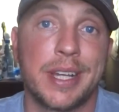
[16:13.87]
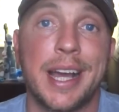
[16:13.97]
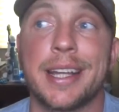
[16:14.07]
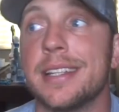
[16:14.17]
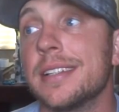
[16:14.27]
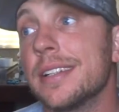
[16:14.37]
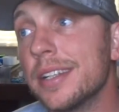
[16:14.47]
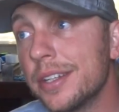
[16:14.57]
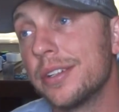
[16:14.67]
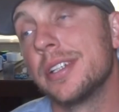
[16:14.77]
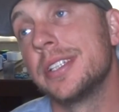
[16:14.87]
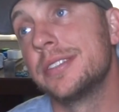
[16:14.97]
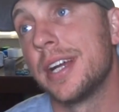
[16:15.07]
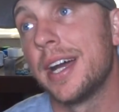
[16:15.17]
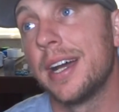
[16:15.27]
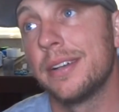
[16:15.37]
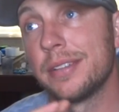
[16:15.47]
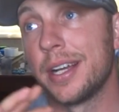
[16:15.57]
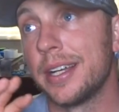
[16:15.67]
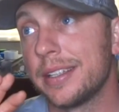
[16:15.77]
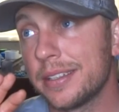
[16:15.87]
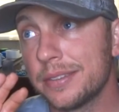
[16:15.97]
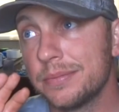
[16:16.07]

I can literally drive like